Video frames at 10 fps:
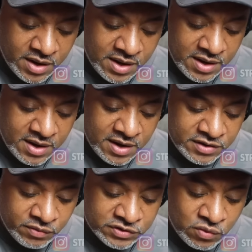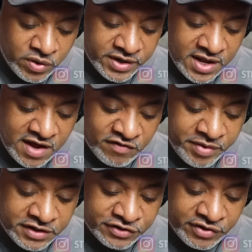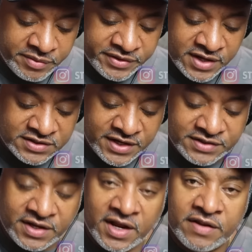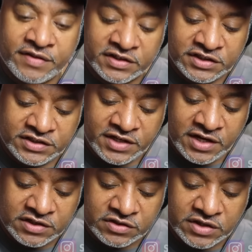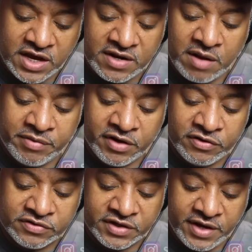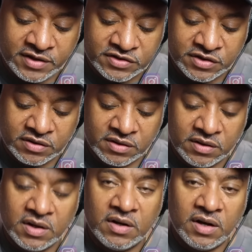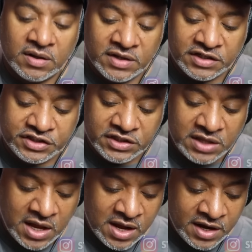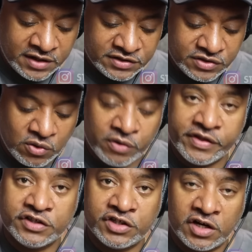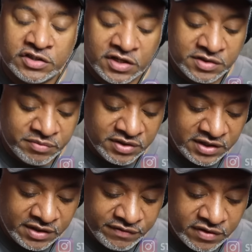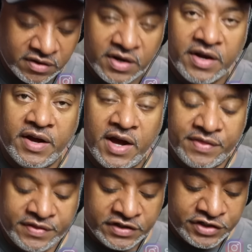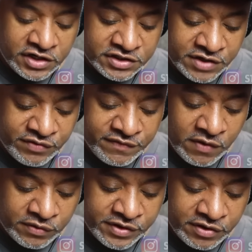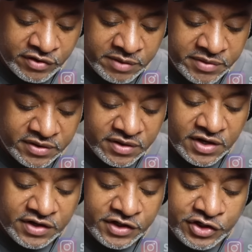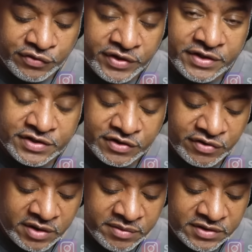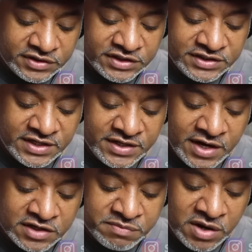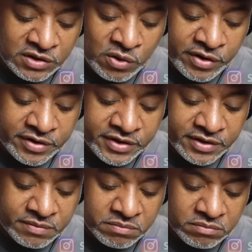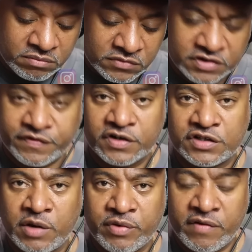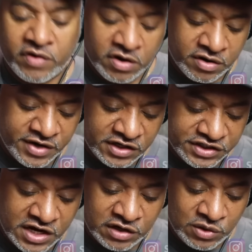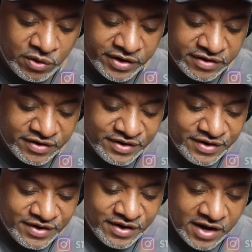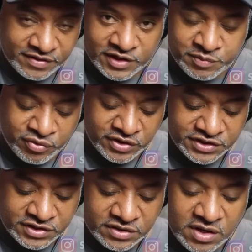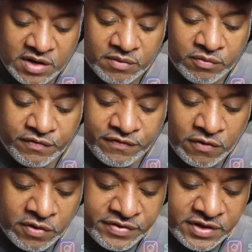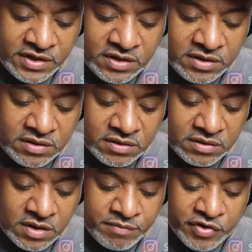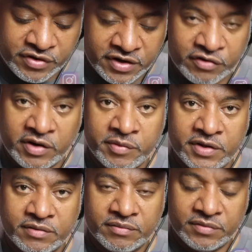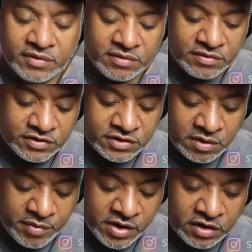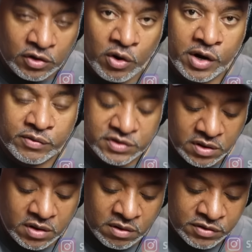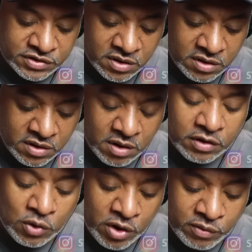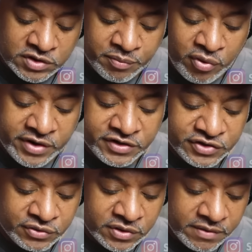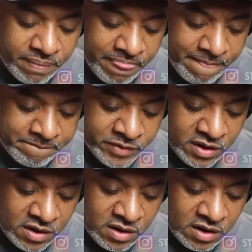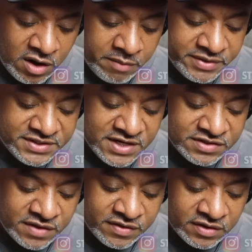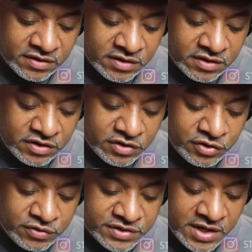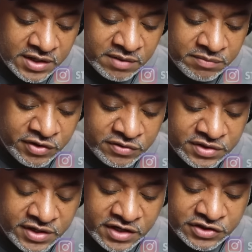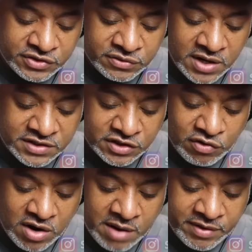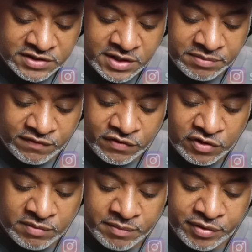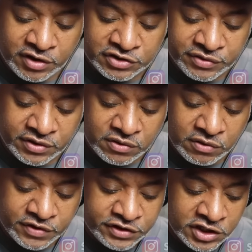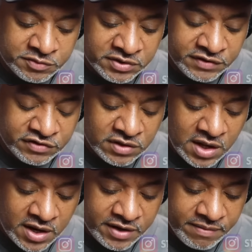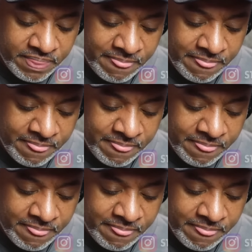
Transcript: And it was a 1.5-page agreement that states that anything she says cannot be used against her unless she lies or the judge doesn't believe her. And then the judge can revoke the agreement. Did you read this agreement? She said, yes, my lawyer did. It's the first time we ever heard that she had a lawyer. At this point, she, for the immunity agreement, a lawyer was appointed to her. It says, nothing you say can be used against you as a crime except if you commit perjury or the judge believes you lied.